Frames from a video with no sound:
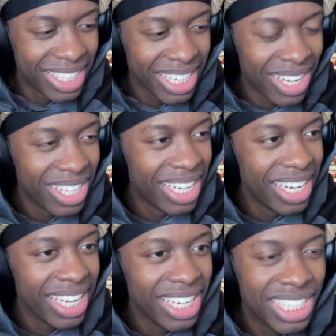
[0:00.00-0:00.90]
She on the
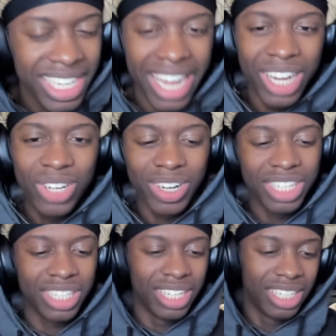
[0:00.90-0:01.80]
knees, she ain't
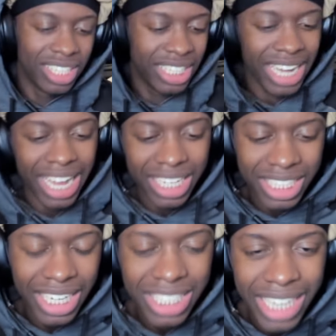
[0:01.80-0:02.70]
Christian. She ain't
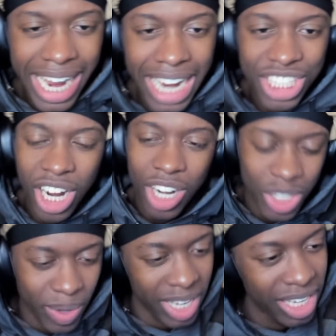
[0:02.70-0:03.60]
at
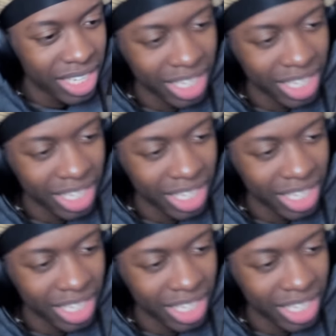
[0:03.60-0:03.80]
church with it.